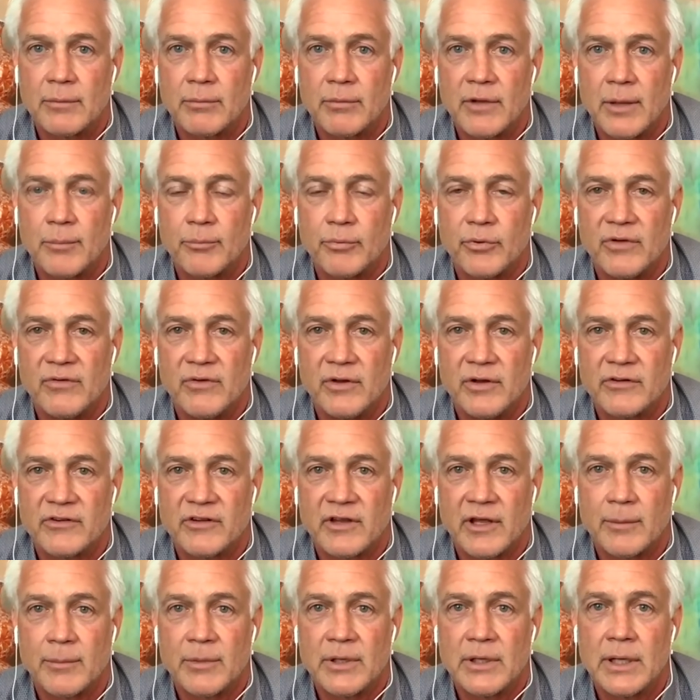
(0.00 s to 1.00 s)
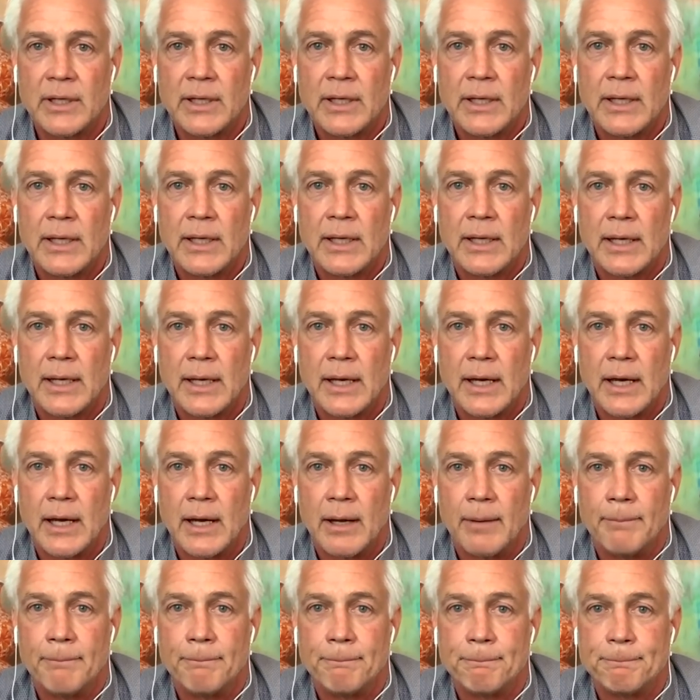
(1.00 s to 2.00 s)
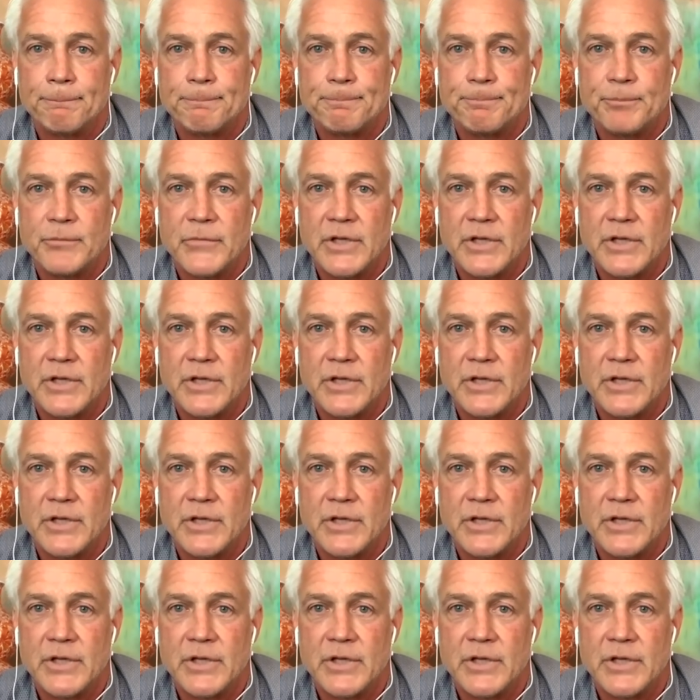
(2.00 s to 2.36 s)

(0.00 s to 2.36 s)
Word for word: that that previous segment. Um,